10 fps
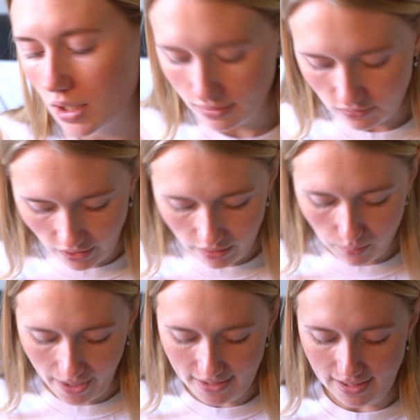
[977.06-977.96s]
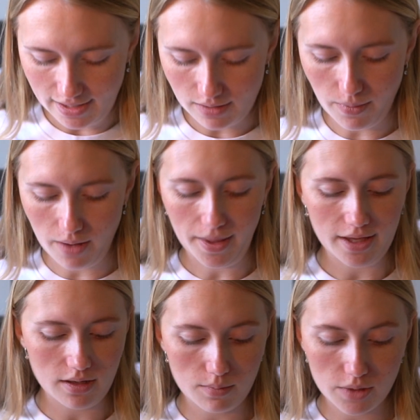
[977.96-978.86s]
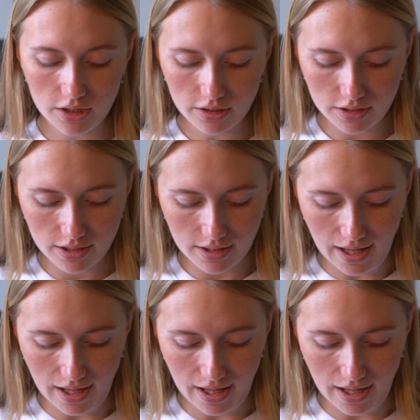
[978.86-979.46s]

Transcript: It's very basic, my makeup look,